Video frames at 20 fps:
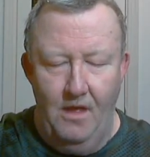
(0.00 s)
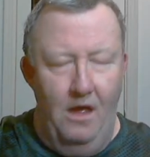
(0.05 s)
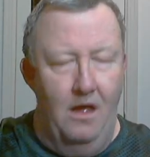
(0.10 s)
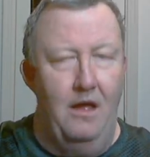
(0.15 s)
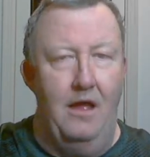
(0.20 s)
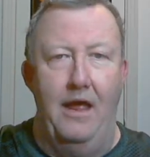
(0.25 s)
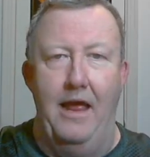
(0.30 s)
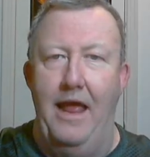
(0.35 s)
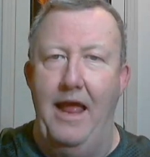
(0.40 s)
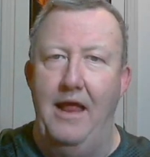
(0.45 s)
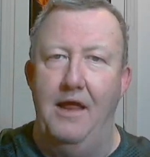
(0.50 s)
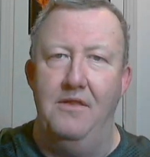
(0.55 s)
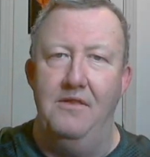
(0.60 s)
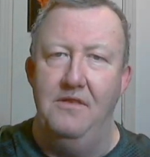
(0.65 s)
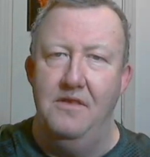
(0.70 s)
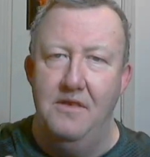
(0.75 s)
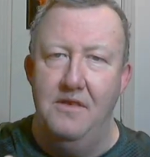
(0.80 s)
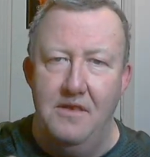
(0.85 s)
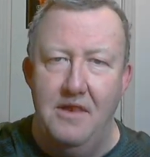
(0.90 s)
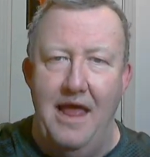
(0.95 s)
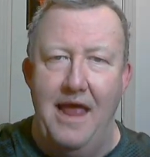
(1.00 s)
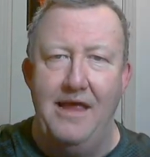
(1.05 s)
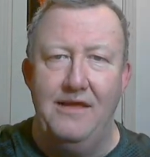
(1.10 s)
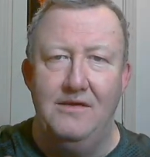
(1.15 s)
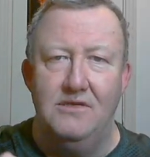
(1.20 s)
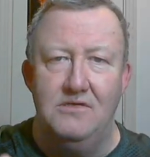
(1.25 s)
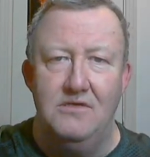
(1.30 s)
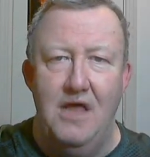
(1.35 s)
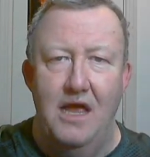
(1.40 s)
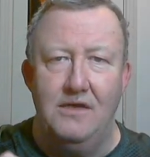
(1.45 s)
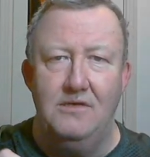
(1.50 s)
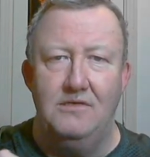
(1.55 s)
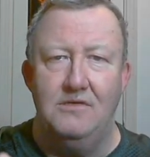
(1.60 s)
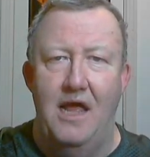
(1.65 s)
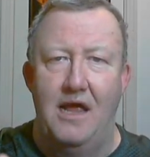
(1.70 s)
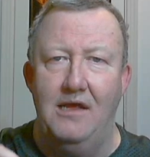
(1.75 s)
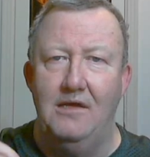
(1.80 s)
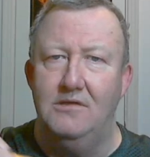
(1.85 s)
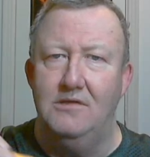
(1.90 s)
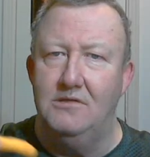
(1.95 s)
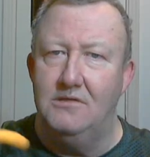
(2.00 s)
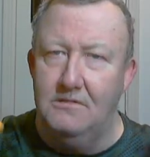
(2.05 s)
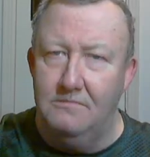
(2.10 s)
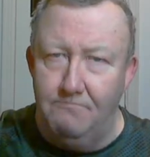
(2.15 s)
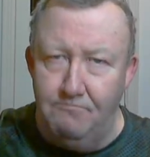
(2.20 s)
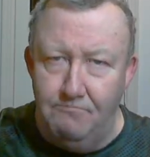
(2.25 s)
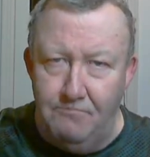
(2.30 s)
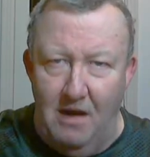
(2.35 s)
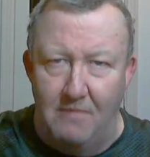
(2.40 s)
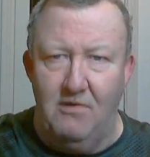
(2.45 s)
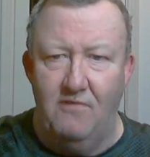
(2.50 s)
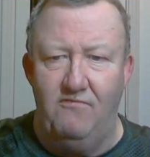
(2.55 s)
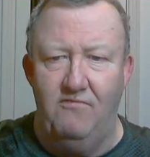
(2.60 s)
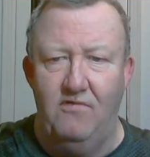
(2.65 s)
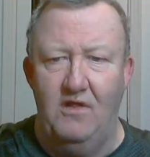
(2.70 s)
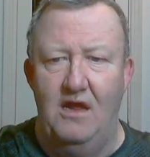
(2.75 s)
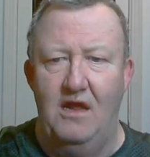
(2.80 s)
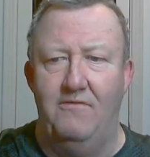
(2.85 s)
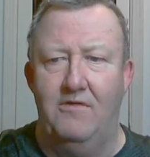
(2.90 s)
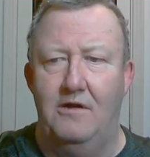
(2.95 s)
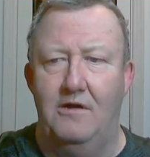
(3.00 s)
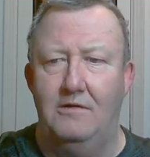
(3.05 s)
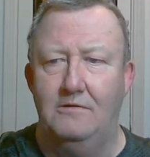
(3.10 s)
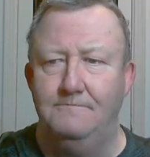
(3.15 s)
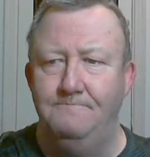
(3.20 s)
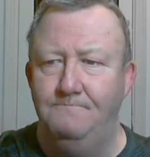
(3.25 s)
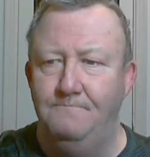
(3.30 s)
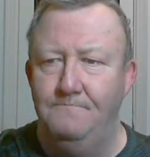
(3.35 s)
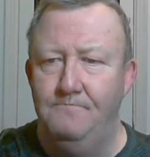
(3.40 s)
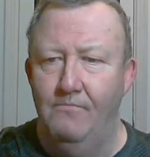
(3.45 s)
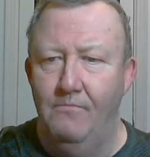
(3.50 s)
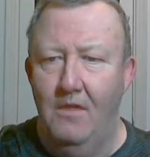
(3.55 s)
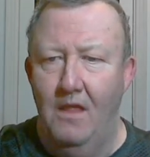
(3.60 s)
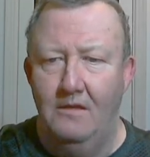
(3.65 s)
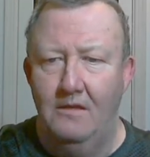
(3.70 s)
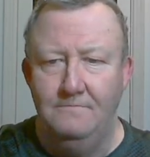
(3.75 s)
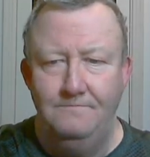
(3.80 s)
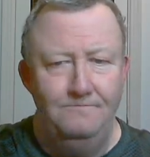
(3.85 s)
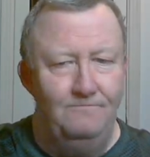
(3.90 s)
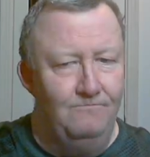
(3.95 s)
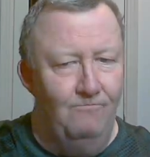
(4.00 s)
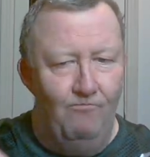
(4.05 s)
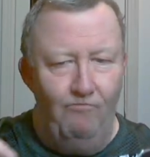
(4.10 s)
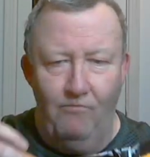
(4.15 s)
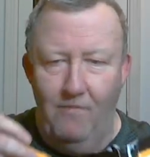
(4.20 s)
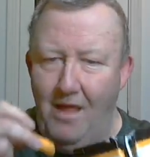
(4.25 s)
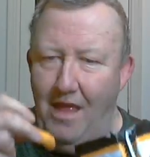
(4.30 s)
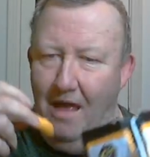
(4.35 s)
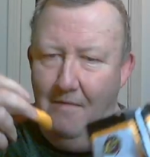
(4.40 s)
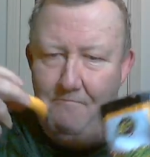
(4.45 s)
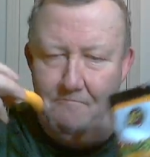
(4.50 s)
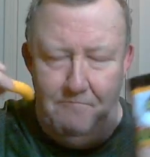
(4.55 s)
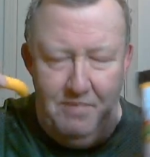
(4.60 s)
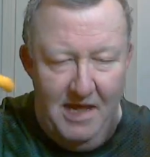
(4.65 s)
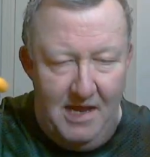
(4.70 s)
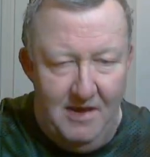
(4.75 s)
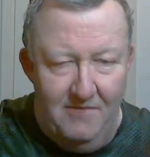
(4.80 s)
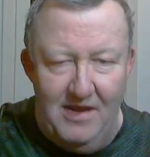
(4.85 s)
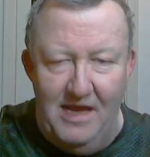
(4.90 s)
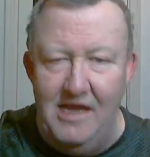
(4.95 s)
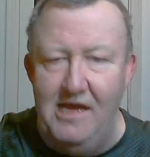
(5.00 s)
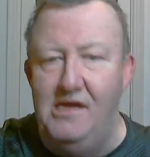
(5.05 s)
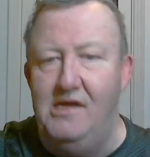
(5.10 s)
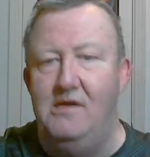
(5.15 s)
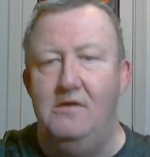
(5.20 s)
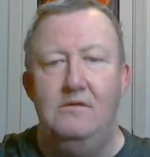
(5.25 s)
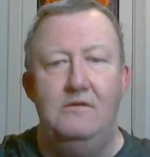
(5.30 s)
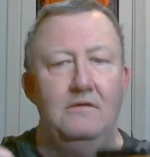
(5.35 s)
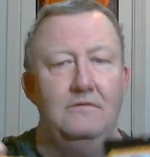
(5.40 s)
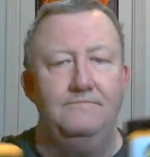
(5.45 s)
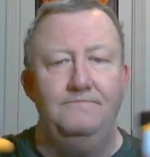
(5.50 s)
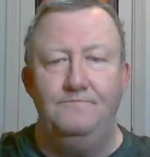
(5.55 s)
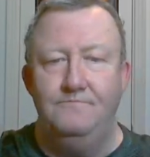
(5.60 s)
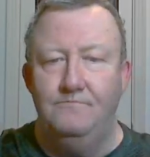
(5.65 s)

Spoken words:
Oh yeah, nice, nice, nice pepper flavor. A bit of heat.